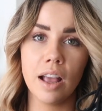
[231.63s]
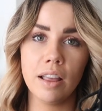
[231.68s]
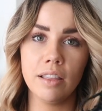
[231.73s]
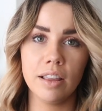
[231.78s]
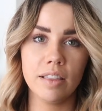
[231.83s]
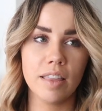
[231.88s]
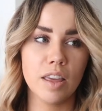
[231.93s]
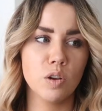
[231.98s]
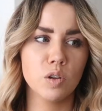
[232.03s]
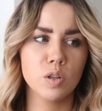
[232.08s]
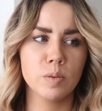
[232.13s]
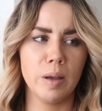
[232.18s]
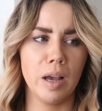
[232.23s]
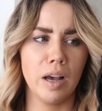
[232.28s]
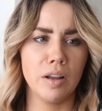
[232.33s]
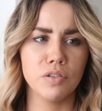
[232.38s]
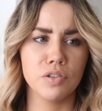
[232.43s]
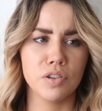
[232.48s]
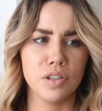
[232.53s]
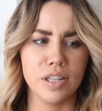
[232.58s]
I think they cost me
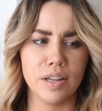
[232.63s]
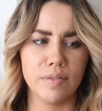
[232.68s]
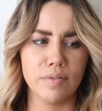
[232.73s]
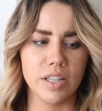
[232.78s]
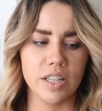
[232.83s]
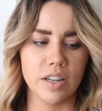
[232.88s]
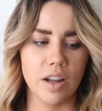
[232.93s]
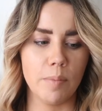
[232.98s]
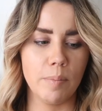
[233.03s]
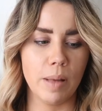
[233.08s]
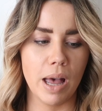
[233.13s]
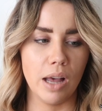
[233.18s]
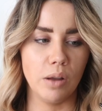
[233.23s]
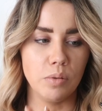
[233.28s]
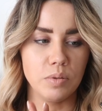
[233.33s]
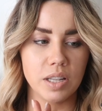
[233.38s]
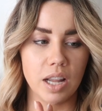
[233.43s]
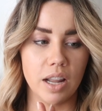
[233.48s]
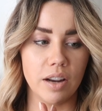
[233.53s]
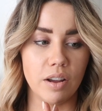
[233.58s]

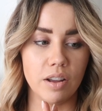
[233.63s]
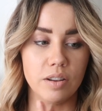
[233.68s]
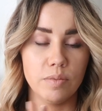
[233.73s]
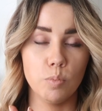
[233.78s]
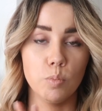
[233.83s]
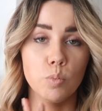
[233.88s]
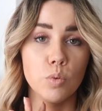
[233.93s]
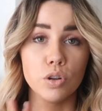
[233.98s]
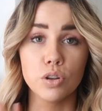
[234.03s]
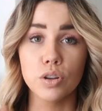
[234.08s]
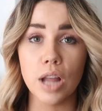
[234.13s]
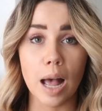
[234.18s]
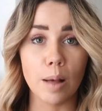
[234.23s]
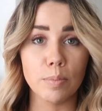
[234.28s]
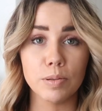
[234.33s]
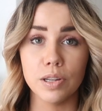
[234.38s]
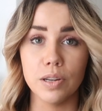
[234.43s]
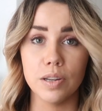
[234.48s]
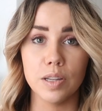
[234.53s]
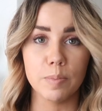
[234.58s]
£179 and I would
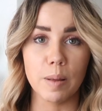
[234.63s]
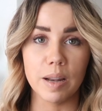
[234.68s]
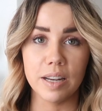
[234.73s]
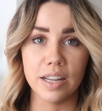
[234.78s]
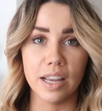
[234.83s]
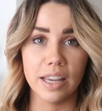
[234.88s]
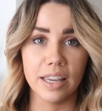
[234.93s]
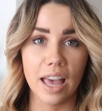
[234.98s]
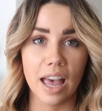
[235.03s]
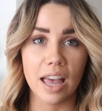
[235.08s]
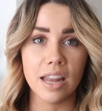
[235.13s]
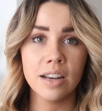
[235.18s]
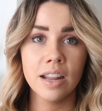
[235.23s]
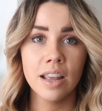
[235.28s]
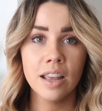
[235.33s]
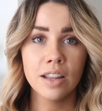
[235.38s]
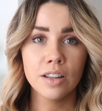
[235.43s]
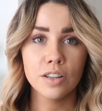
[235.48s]
absolutely spend it again.